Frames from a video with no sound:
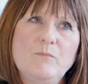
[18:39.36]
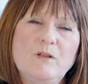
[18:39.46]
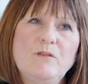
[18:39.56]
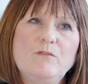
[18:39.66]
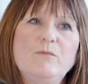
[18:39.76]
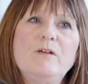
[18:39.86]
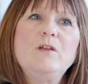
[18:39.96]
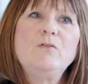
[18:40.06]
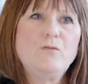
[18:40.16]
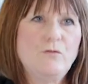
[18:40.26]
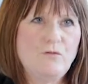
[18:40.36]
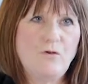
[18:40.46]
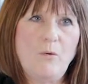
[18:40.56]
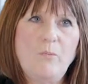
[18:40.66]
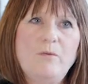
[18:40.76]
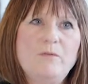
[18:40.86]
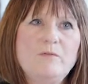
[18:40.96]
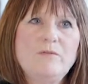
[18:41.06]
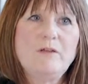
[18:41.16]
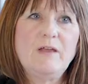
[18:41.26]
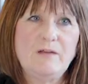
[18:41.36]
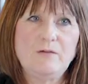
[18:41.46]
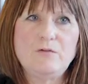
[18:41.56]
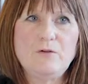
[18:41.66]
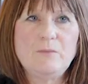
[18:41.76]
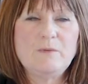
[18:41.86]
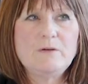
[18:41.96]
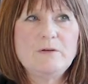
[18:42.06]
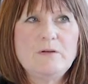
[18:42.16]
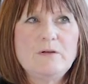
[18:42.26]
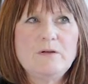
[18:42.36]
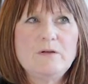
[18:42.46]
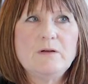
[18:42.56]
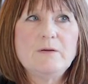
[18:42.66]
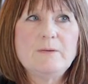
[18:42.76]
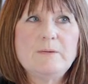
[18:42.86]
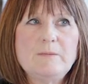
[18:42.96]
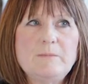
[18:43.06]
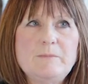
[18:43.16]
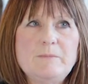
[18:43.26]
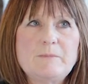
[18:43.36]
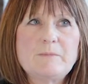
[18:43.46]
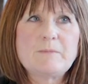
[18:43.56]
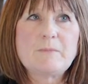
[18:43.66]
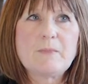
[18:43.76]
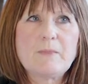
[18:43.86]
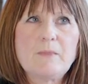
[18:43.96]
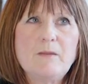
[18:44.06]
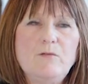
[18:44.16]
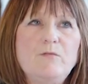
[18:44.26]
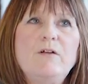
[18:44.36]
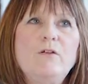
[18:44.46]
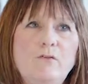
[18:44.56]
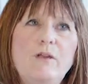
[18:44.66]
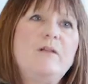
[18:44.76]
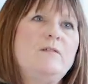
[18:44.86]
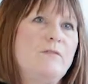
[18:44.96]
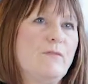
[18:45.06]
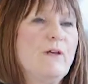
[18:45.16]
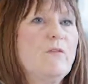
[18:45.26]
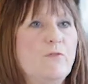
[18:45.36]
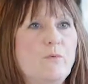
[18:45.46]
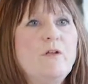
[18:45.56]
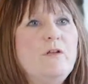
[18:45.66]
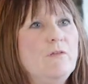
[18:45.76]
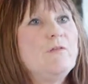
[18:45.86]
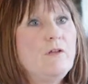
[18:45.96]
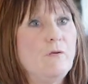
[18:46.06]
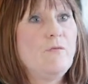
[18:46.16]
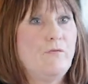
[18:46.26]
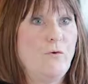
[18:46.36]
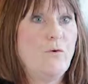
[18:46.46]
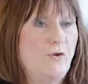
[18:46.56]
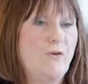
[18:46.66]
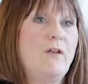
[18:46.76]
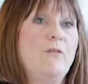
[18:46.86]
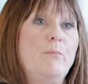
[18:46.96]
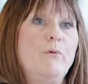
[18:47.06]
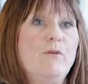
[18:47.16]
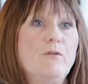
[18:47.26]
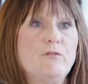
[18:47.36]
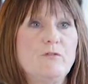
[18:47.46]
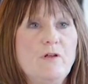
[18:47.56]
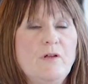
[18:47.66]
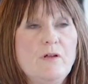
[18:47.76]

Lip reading: Well, it's a very good job to get into, and it's very creative. That's the way, if you're a creative person.